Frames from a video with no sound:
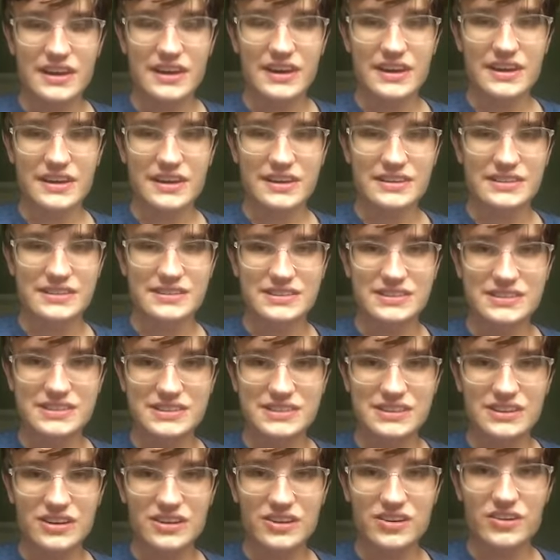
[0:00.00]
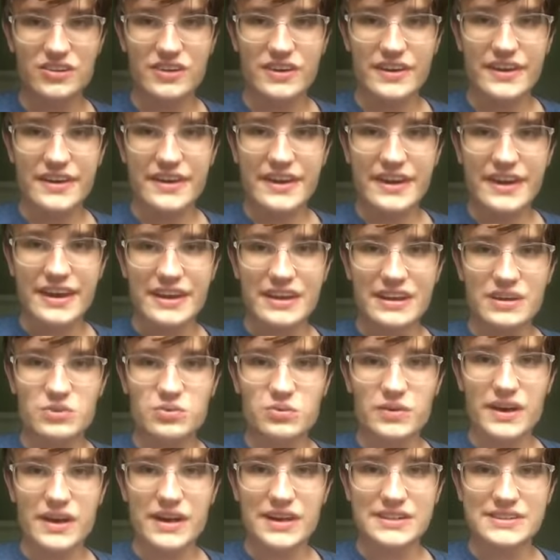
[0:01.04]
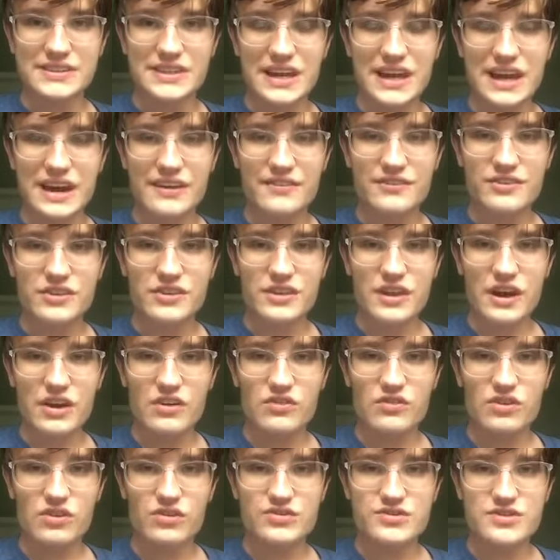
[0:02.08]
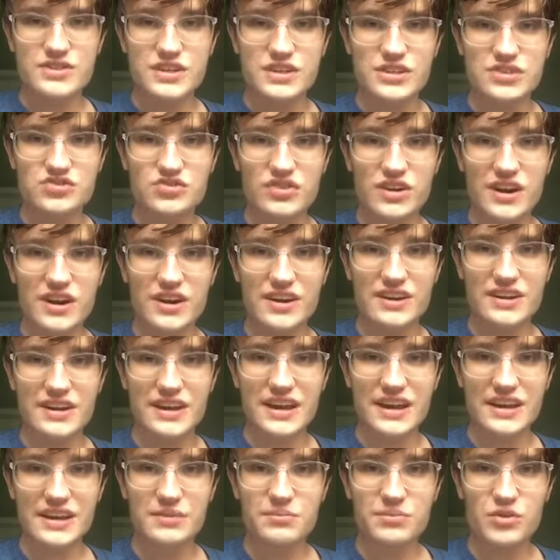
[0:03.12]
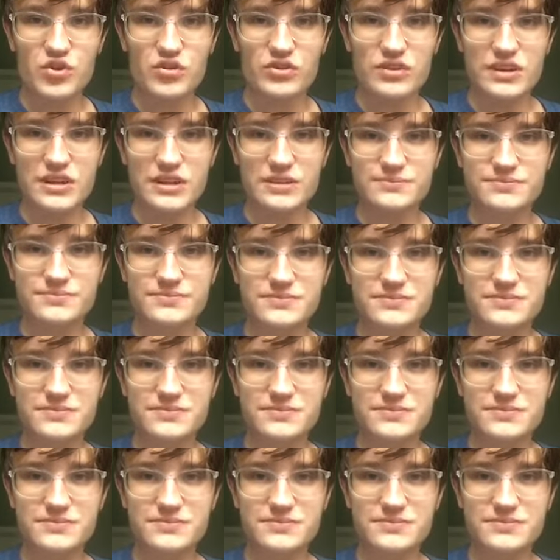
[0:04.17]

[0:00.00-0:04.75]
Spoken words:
and so anyways, after that row 6 ride on Candymonium,